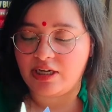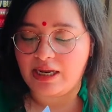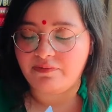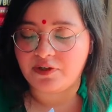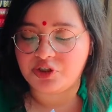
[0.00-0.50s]

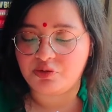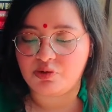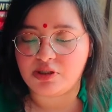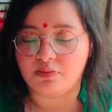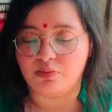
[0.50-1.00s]
Crime fiction
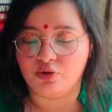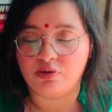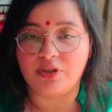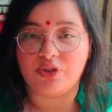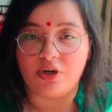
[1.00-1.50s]
was the
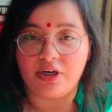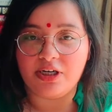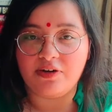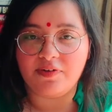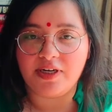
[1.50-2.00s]

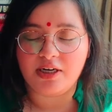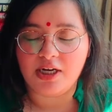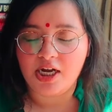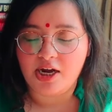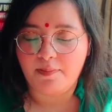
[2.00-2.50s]
majority of it,
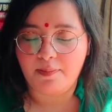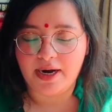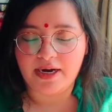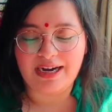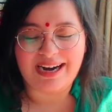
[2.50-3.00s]

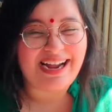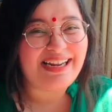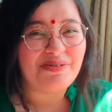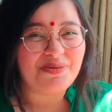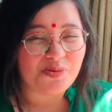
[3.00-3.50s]
but
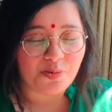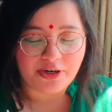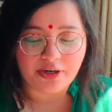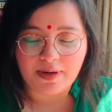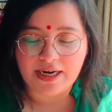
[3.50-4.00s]
it was
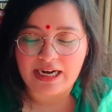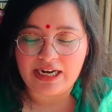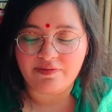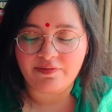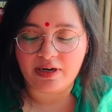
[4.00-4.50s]
weird, but I
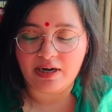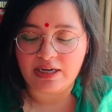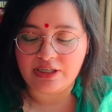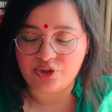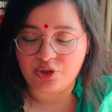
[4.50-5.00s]
kind of
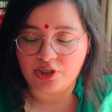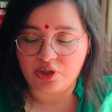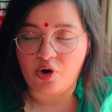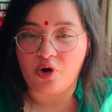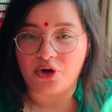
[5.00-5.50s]
enjoyed
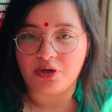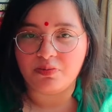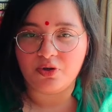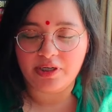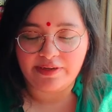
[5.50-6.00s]
the horror
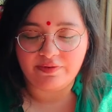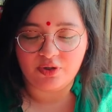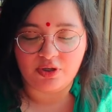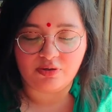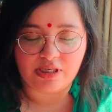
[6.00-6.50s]
more, even
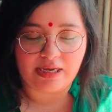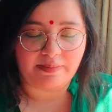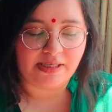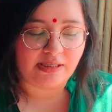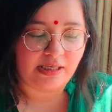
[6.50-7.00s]
though it was like
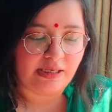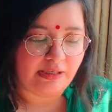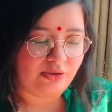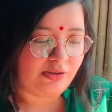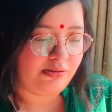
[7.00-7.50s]
basically
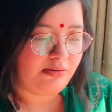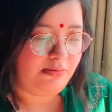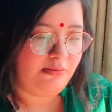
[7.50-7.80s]
like just